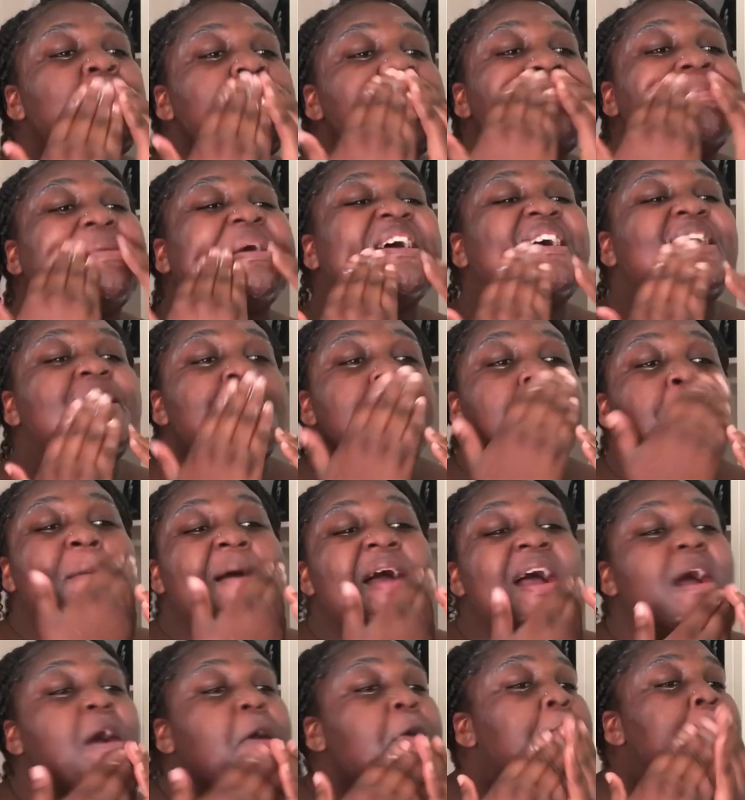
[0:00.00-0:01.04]
But
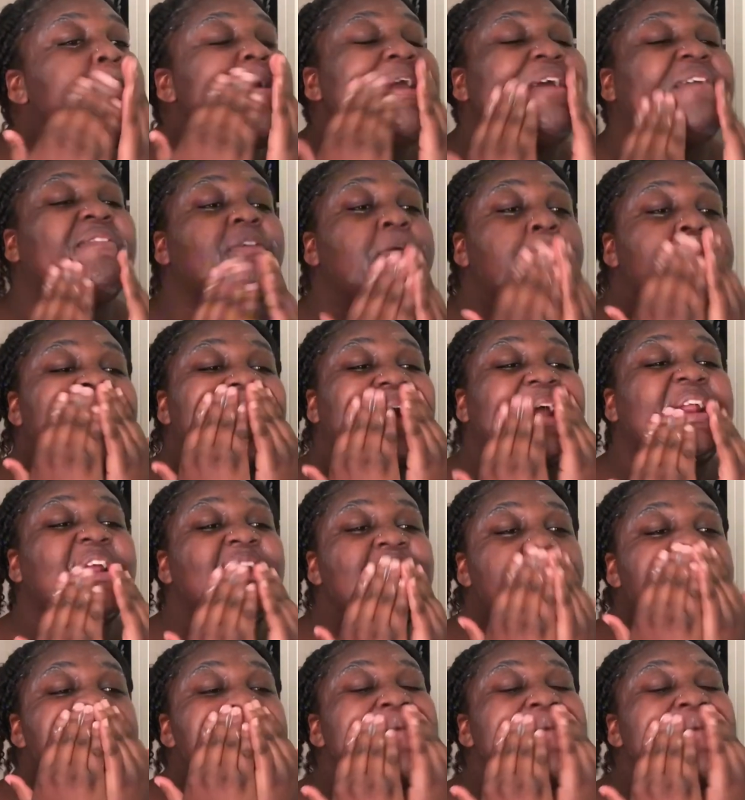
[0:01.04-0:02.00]
I hope everybody